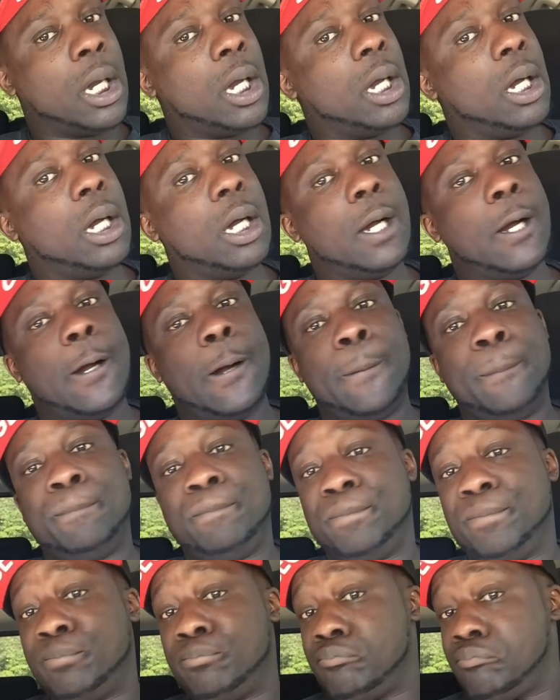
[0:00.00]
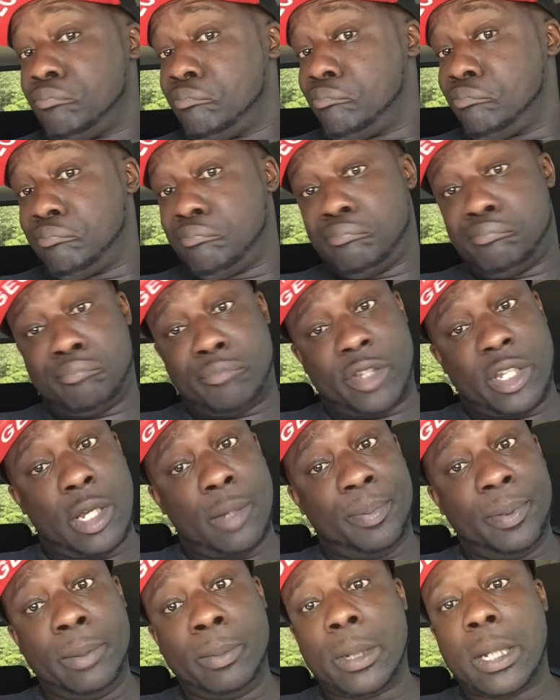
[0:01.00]

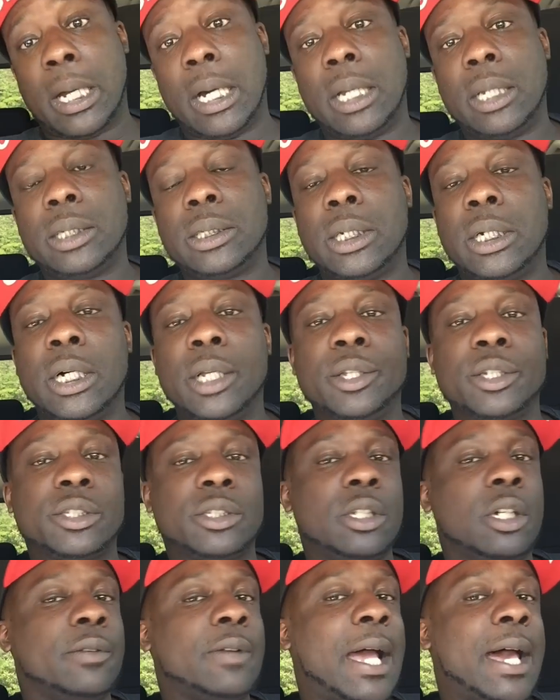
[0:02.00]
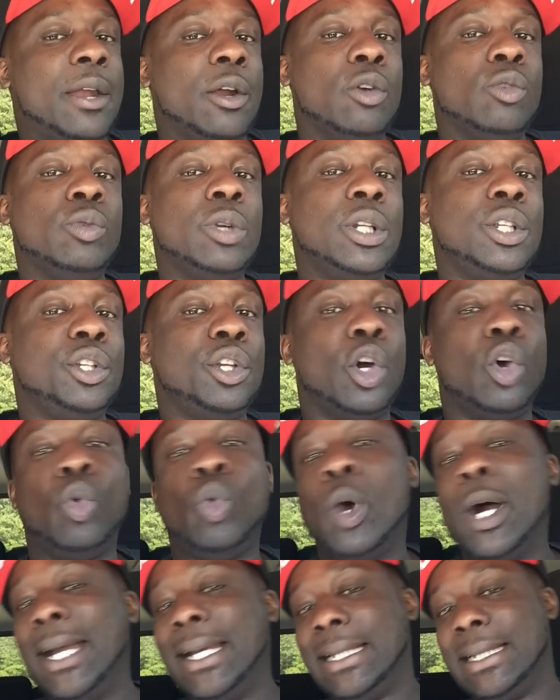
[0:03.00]
Some people call it other stuff. I don't really know
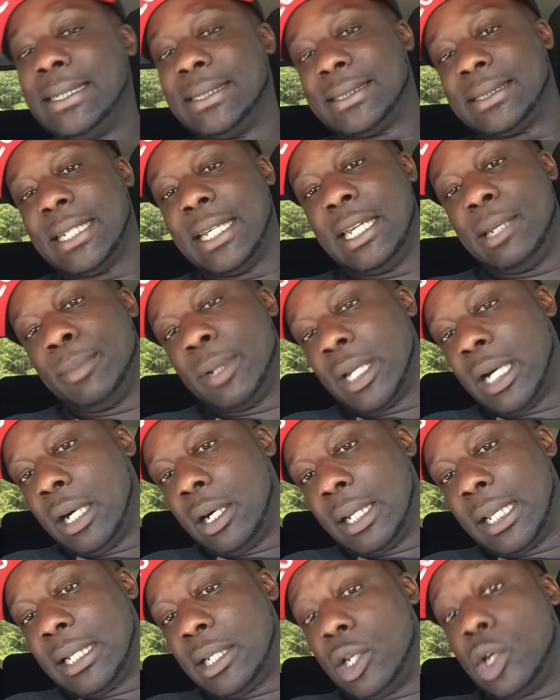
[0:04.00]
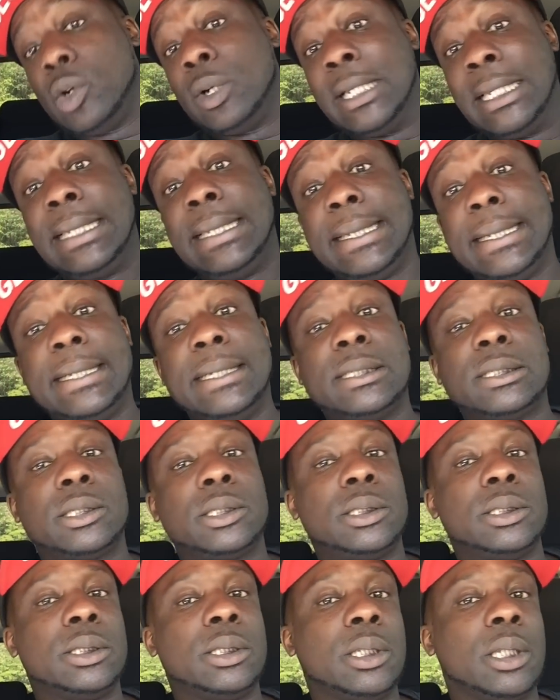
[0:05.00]
what to say, but all I know, he is
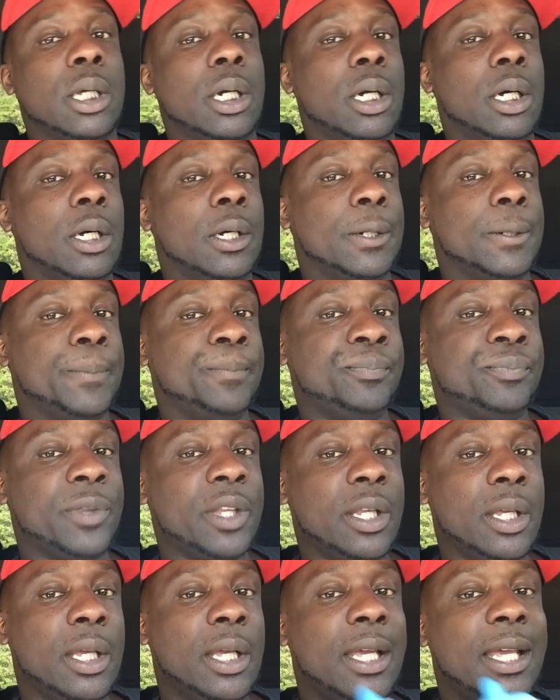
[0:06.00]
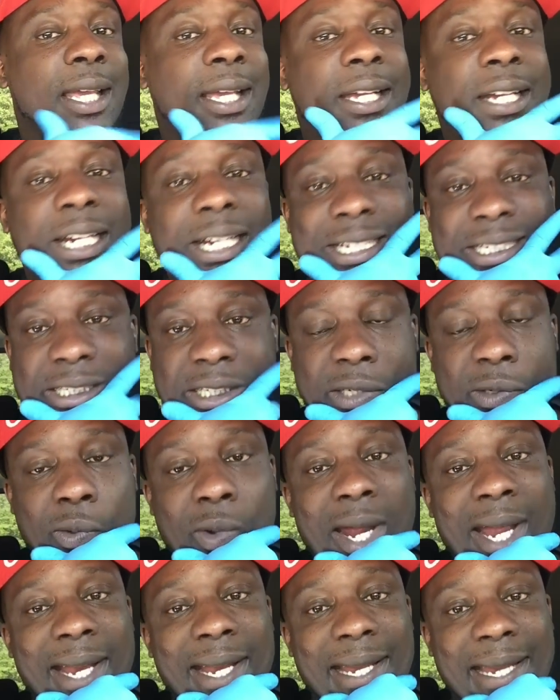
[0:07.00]
in custody
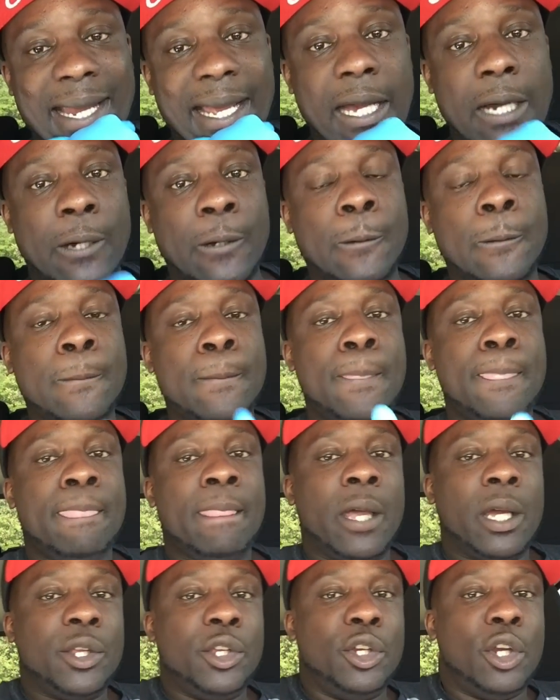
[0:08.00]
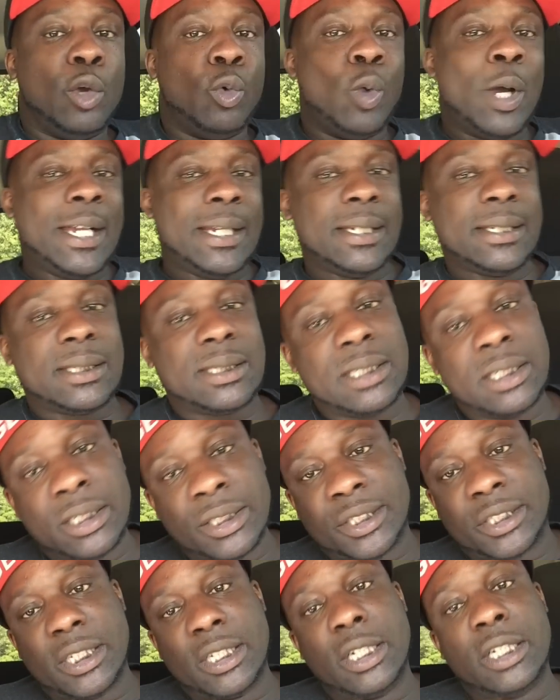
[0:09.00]
right now, you know, waiting to see a
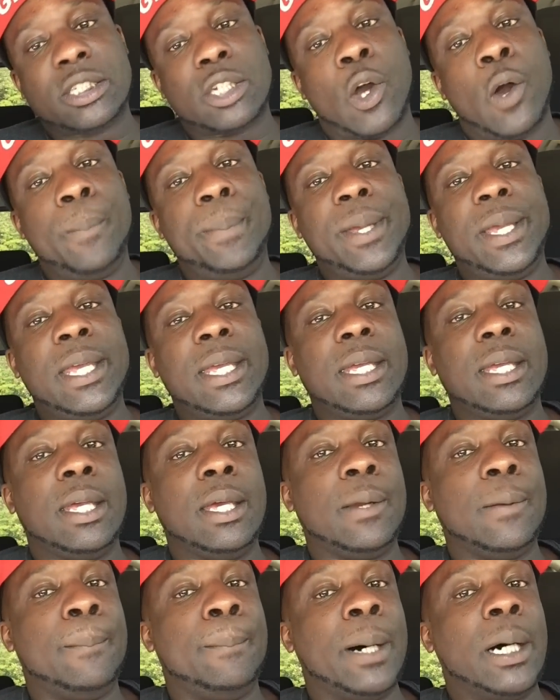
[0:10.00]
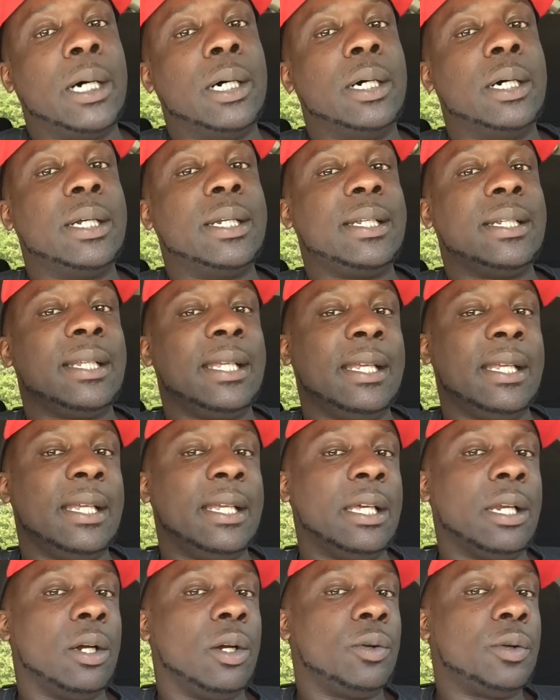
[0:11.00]
judge, hoping he can get a bond and
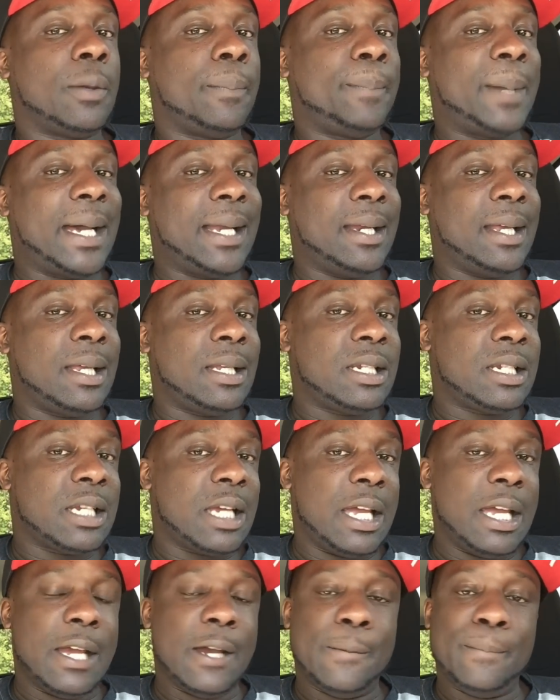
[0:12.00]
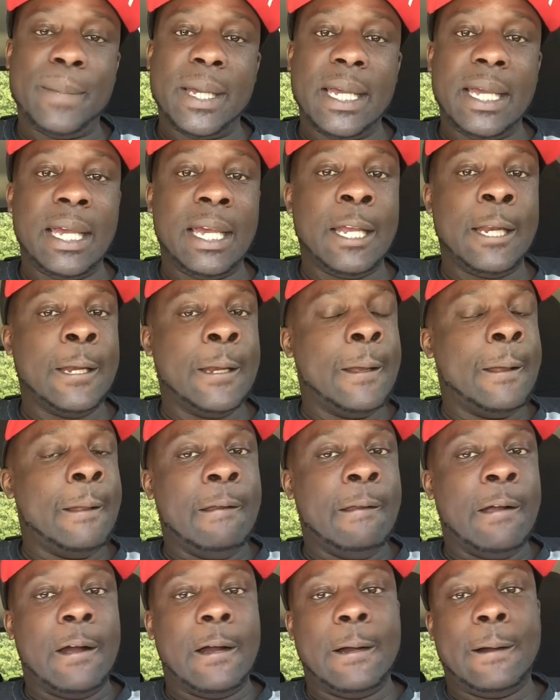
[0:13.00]
get on up out that jail, man.
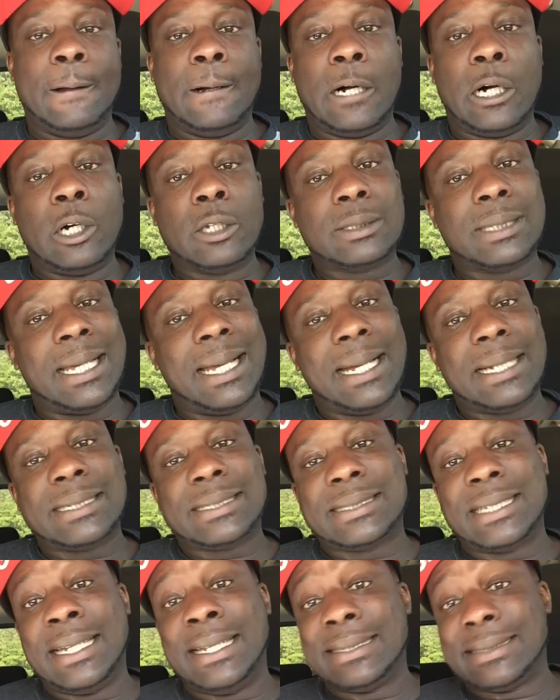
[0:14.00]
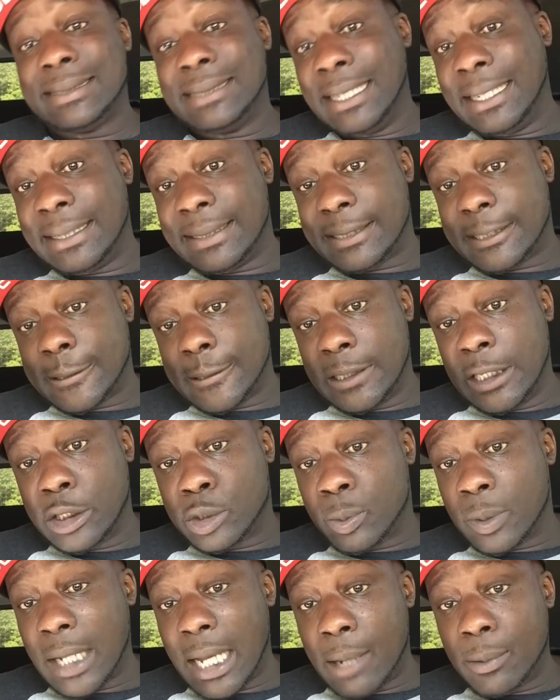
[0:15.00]
Only thing I can say is this. This
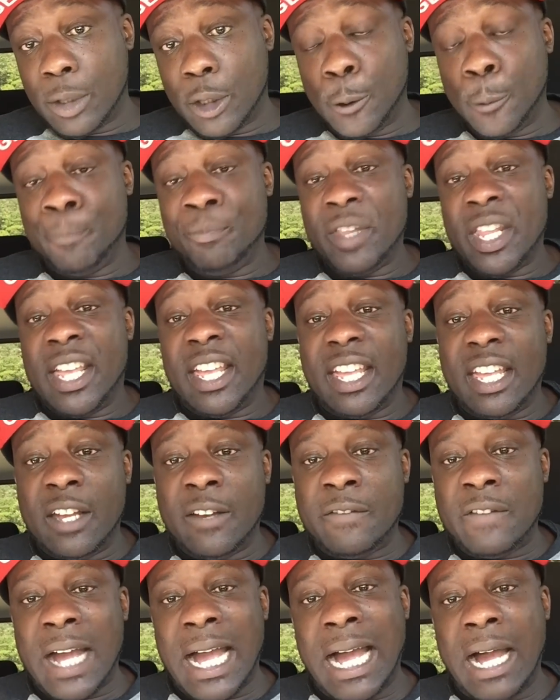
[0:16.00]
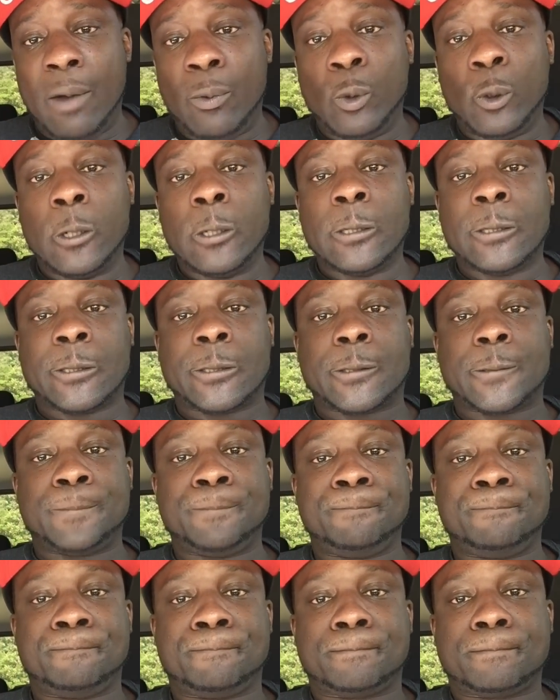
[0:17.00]
is what I would do. If I was
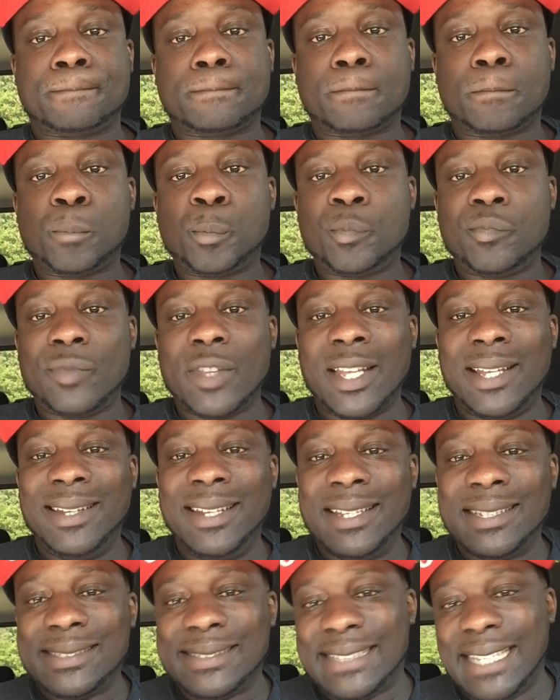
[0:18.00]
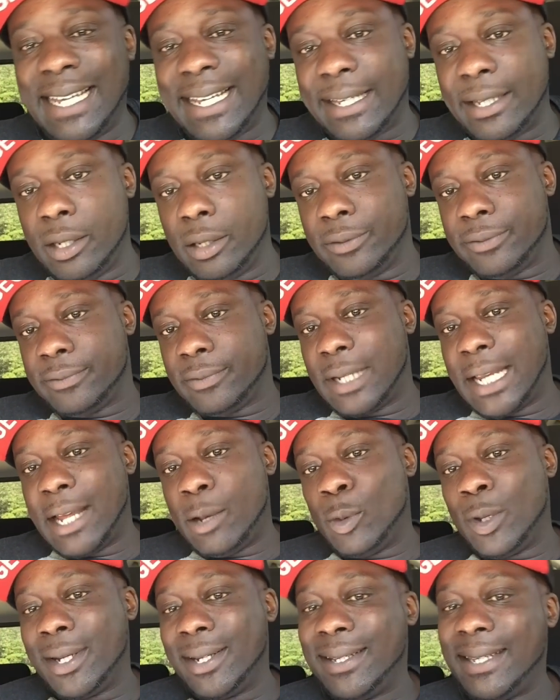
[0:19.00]
the executive, like
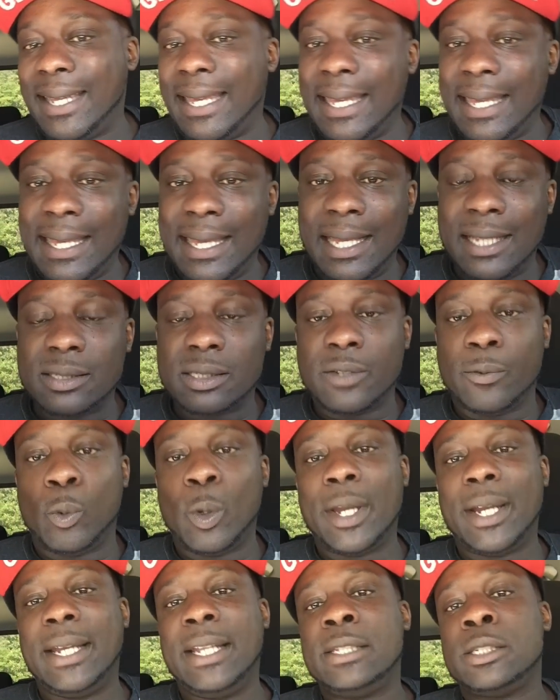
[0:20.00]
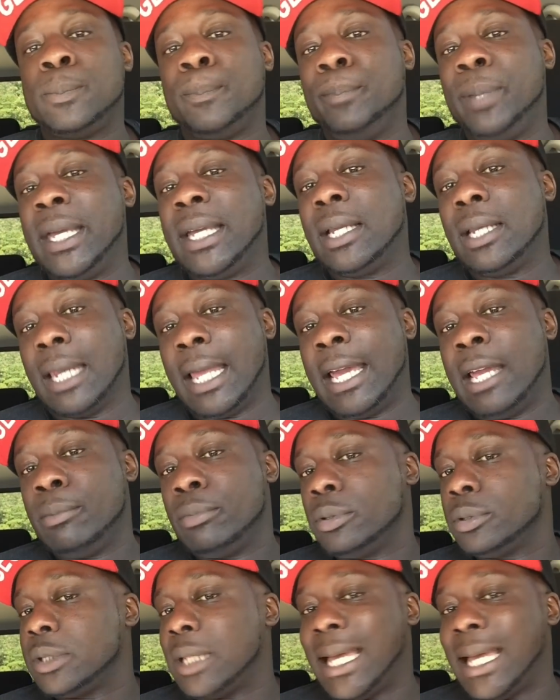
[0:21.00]
one of the heads of one of these big labels